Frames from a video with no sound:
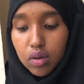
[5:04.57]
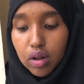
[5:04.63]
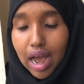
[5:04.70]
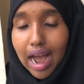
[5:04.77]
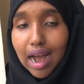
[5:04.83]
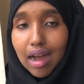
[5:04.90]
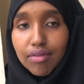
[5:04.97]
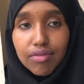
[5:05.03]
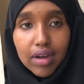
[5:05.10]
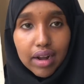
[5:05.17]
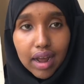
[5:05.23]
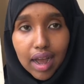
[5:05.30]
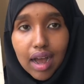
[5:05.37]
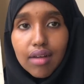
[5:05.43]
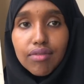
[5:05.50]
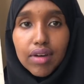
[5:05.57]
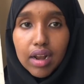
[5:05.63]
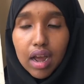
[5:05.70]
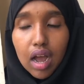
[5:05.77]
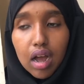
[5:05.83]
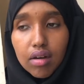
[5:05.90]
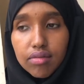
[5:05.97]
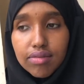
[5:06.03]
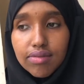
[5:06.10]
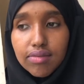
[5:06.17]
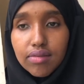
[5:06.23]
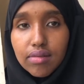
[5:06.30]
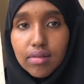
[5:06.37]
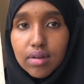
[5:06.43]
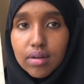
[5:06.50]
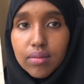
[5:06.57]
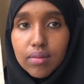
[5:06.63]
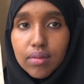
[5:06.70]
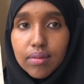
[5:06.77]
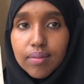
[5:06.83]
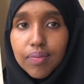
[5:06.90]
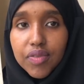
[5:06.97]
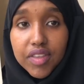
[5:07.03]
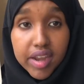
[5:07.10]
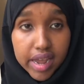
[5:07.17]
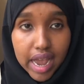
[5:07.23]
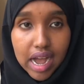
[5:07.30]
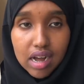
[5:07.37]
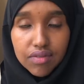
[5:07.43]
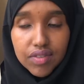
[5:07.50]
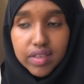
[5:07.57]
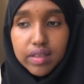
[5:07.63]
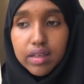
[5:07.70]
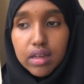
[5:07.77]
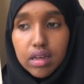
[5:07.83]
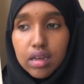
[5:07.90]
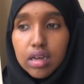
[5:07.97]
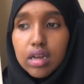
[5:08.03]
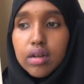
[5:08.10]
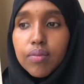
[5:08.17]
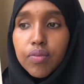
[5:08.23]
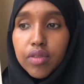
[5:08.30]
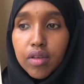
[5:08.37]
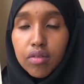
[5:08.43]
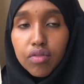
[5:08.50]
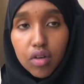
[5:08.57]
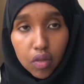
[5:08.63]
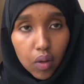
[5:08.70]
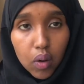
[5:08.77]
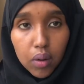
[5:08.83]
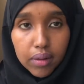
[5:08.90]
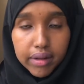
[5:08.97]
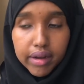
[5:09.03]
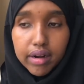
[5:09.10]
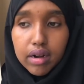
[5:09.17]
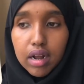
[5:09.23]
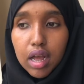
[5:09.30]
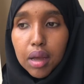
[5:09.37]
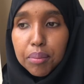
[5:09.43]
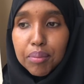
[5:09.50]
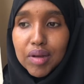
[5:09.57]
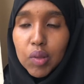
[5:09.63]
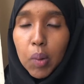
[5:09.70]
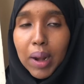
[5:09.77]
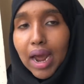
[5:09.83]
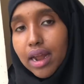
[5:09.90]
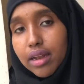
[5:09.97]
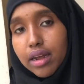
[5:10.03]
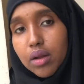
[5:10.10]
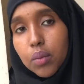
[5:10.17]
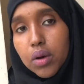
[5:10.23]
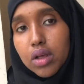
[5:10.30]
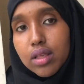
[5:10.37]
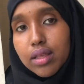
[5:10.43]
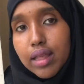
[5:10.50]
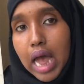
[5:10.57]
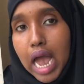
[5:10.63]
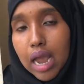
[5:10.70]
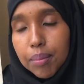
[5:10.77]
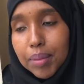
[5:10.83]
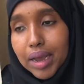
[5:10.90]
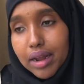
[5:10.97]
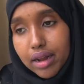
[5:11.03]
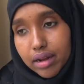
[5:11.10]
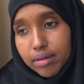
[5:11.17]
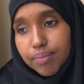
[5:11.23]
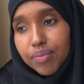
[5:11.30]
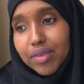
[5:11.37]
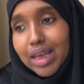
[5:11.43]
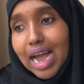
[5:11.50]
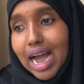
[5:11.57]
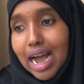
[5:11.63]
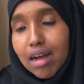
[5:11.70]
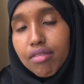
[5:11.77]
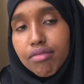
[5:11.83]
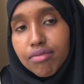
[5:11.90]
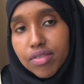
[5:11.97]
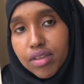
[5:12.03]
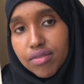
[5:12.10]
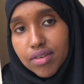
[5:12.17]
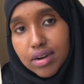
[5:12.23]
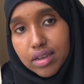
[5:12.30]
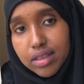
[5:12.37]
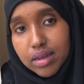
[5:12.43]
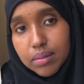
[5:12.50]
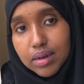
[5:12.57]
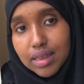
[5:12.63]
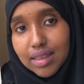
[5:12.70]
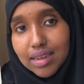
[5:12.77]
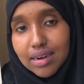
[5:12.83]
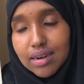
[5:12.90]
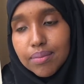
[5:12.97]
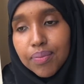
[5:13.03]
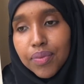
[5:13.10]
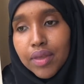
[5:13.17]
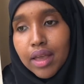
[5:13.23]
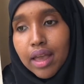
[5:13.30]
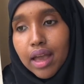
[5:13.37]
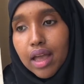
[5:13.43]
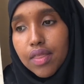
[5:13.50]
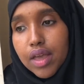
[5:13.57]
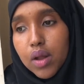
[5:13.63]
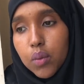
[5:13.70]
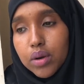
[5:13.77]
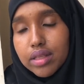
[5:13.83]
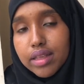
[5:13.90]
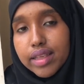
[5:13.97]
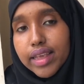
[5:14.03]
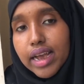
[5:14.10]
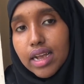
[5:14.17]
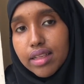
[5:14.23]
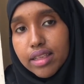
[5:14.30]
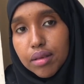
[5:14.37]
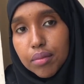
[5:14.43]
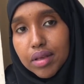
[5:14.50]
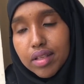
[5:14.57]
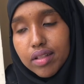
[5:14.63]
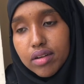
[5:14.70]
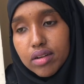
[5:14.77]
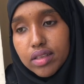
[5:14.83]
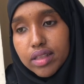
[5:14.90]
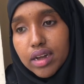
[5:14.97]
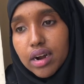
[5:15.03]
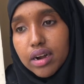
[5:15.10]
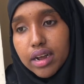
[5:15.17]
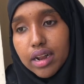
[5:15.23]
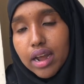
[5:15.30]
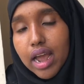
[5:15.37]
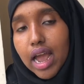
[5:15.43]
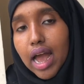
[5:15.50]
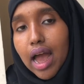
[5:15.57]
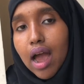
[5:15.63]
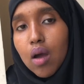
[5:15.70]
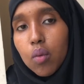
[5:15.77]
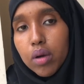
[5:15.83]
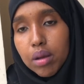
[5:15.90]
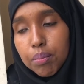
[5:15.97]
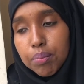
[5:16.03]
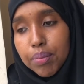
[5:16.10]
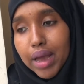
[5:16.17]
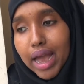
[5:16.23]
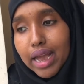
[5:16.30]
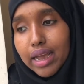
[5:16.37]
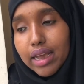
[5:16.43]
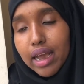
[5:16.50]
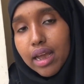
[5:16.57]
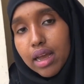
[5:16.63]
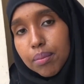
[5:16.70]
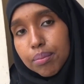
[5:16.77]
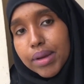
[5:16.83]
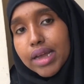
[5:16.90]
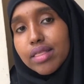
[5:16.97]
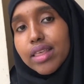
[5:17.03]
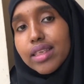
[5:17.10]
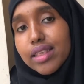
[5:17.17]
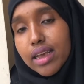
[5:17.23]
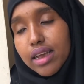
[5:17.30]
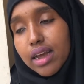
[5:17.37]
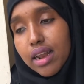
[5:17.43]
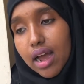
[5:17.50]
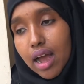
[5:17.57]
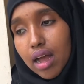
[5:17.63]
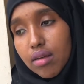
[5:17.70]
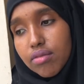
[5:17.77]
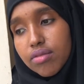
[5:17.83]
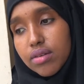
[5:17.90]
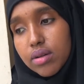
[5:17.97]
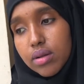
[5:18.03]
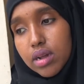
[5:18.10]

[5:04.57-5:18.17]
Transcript: half and half and half, 3 halves for the whole year. But what I did was I paid it half the first semester, and then when the second semester started, I went back and paid the second half.